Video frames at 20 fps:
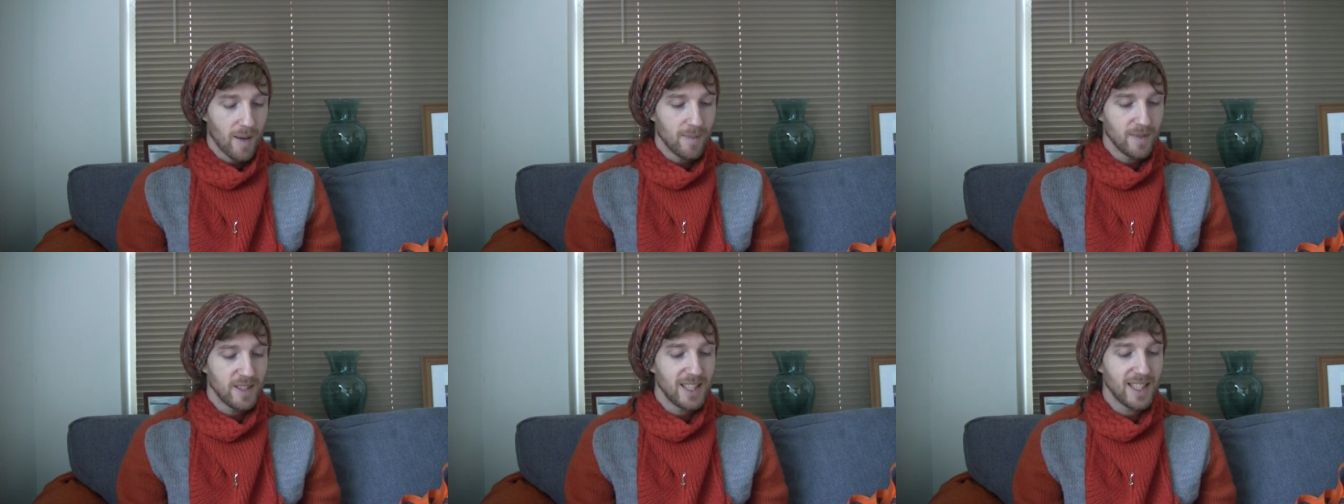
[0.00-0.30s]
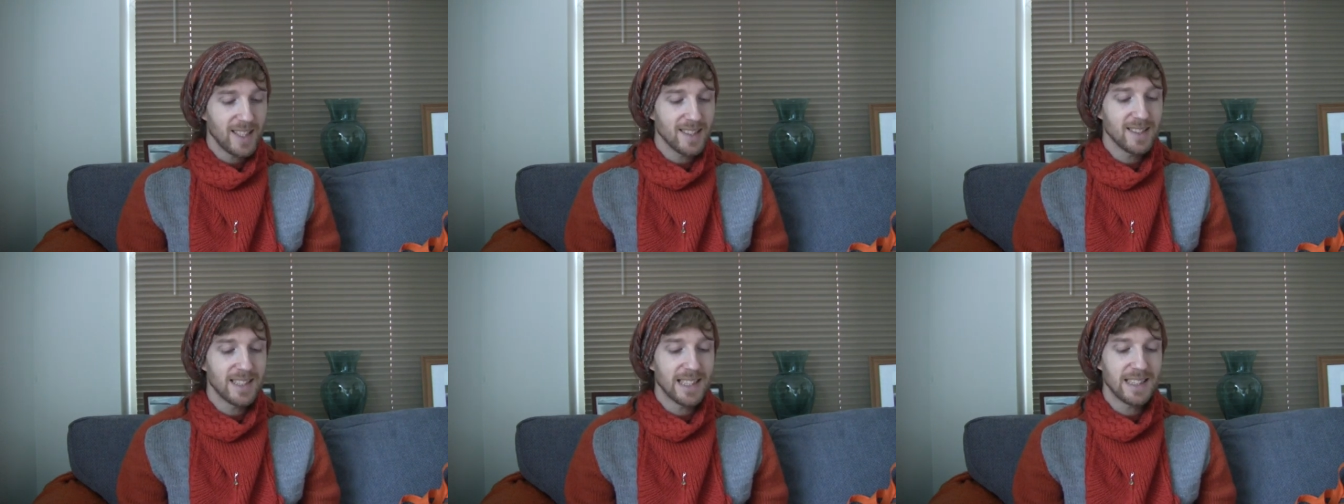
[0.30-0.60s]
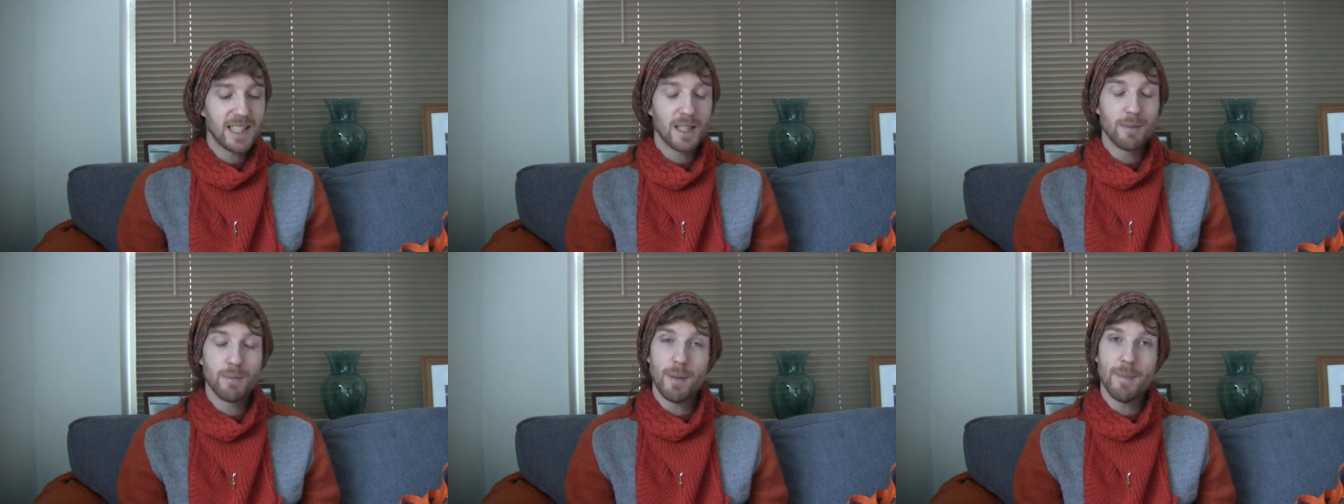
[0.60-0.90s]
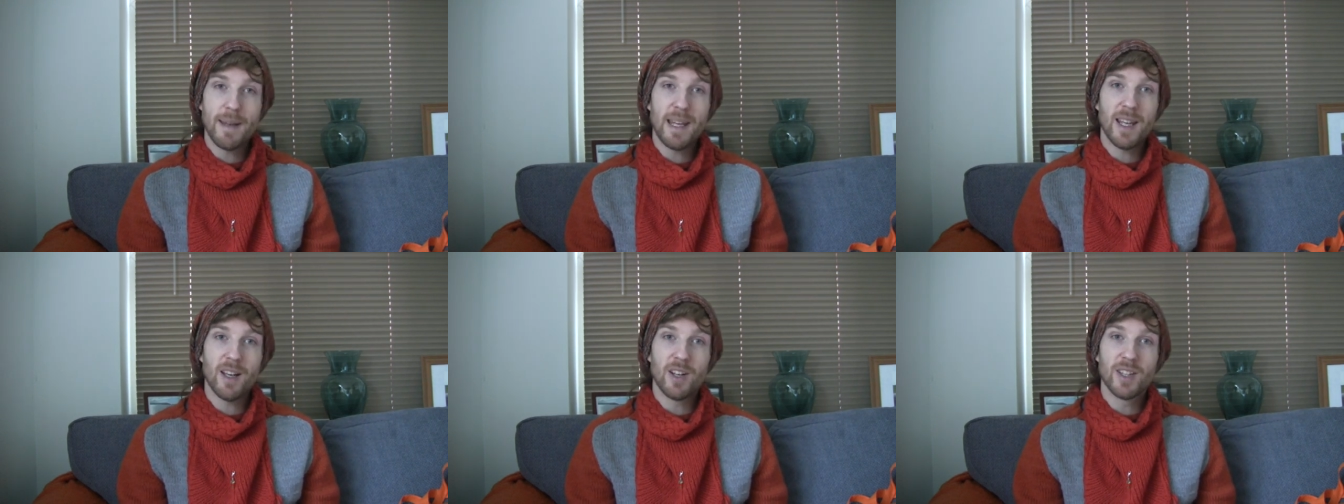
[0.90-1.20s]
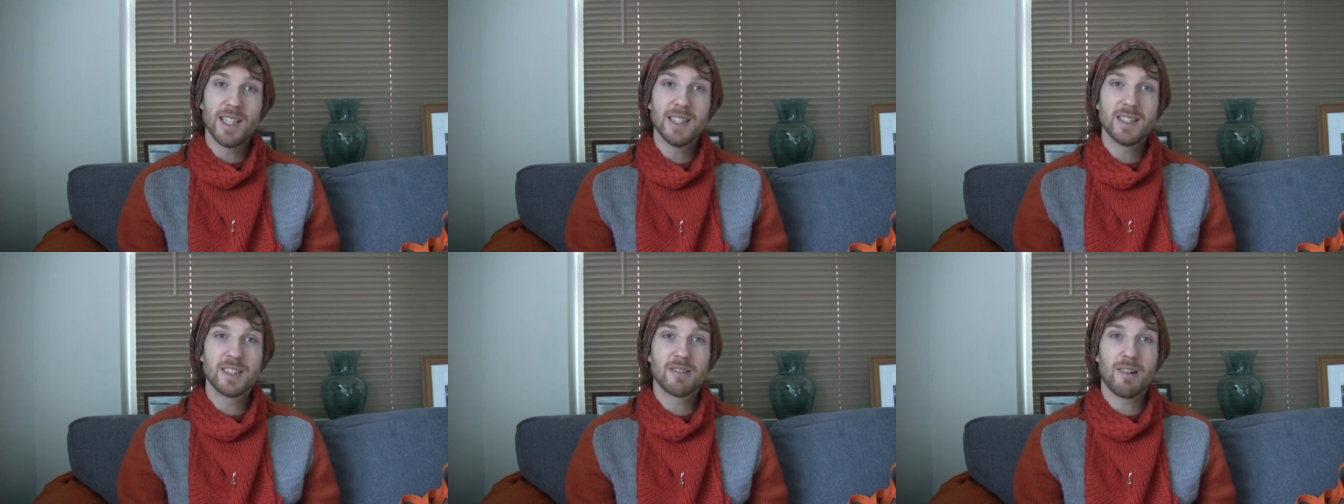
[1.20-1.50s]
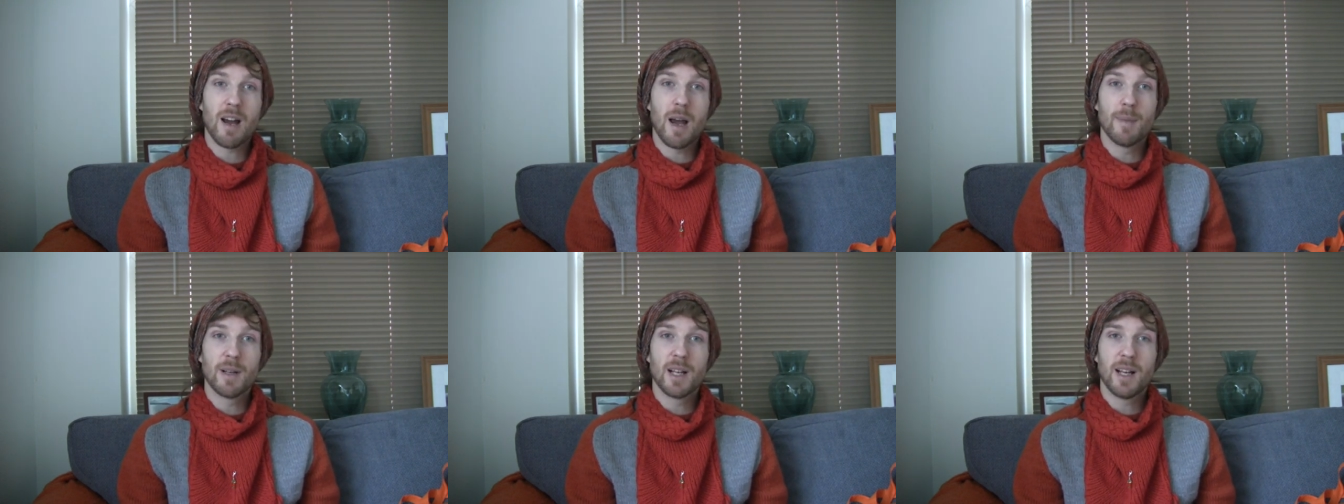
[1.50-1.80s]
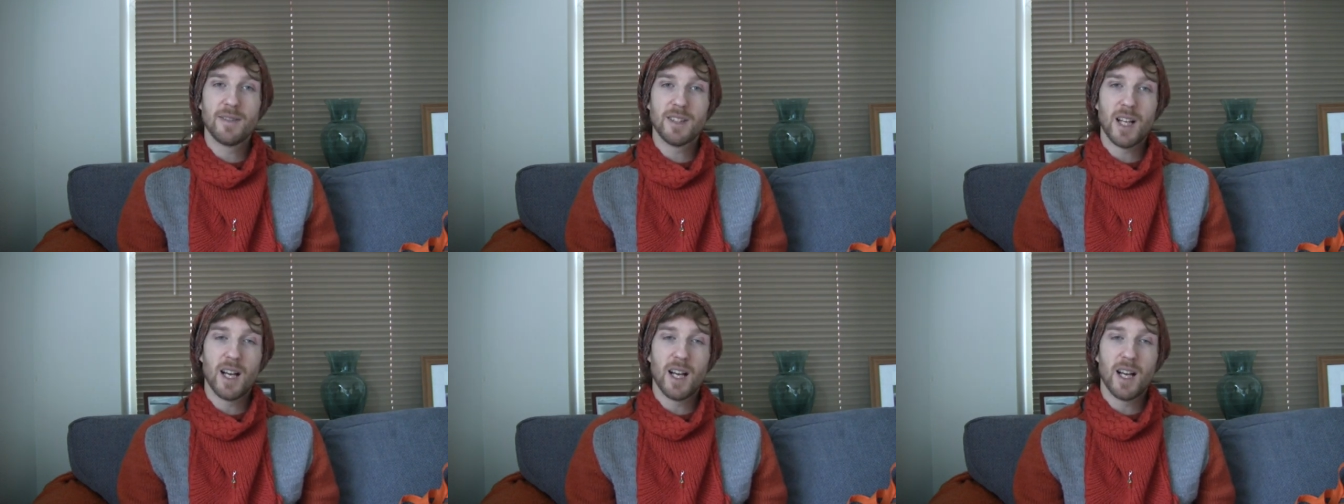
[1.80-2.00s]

She is Knitting Mummy on Instagram, and